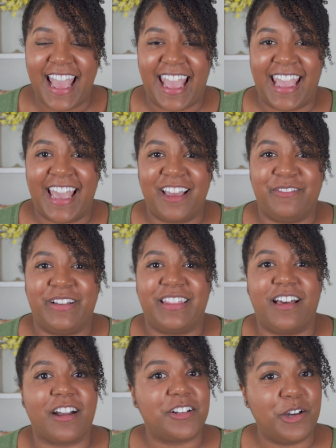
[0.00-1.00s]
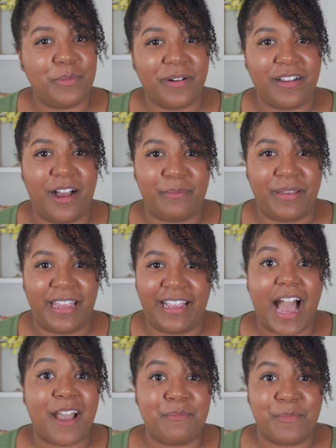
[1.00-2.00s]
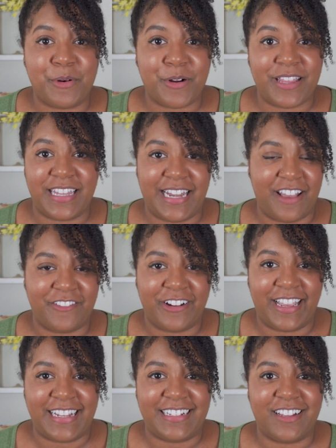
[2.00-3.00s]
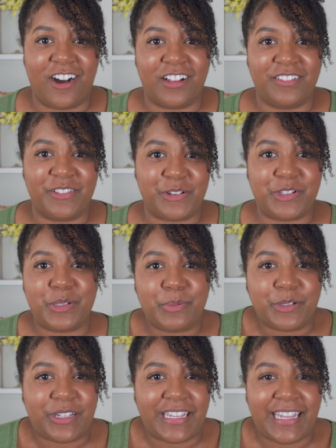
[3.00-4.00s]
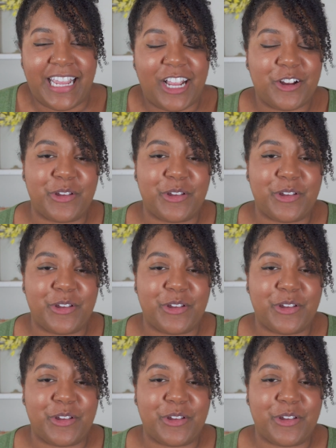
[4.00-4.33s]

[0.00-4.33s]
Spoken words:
And with October coming, I'm more than ever into all of those spooky,